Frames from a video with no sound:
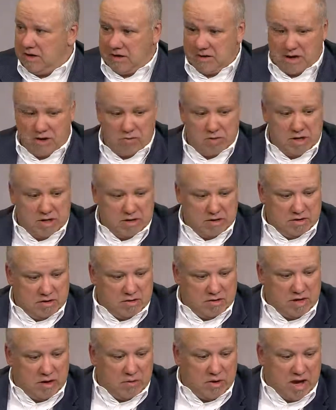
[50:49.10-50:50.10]
that we
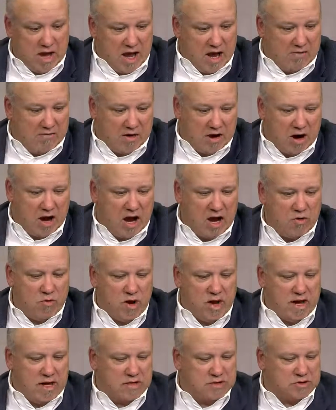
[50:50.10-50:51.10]
have. Our
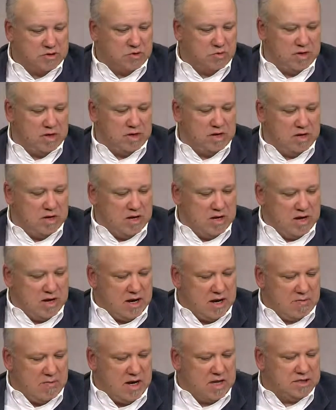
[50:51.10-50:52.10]
highway is doing
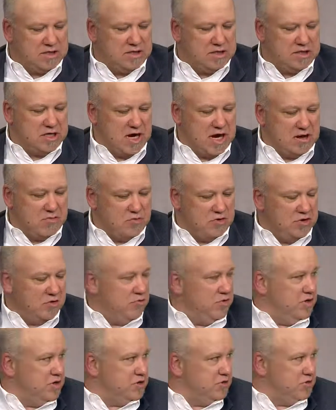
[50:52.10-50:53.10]
an amazing job with the
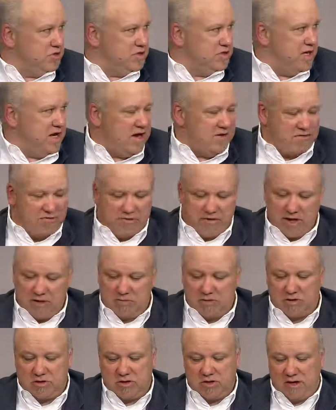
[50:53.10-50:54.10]
resources they have
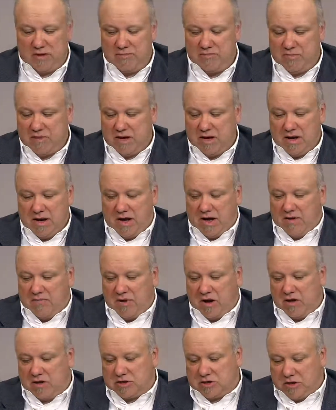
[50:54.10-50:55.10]
available to them.
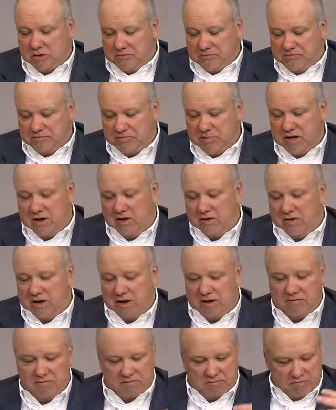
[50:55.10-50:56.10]
But also, you know,
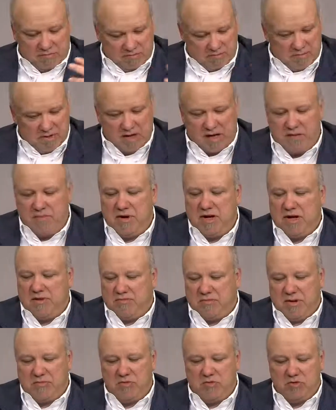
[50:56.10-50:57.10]
the committee,
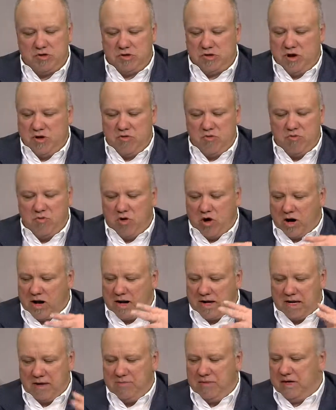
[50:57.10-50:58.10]
people who work
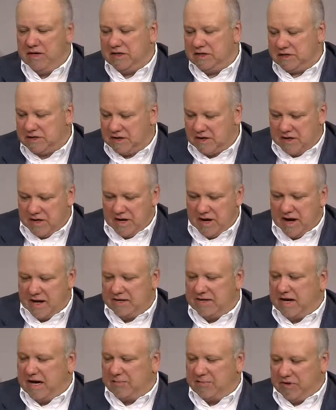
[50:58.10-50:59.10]
on committees
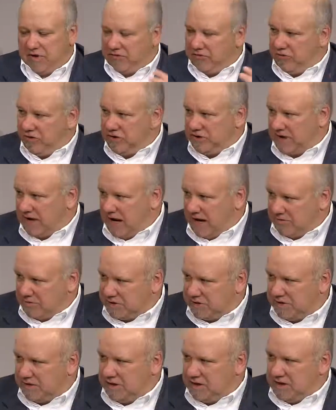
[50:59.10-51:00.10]
and take up their free time
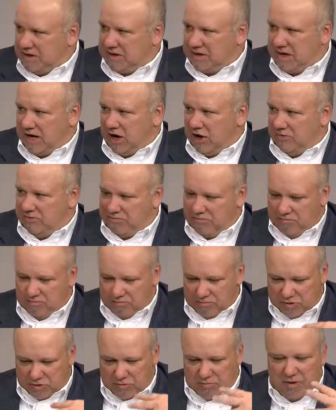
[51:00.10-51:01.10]
to help
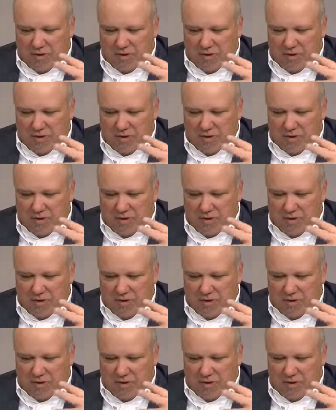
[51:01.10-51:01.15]
do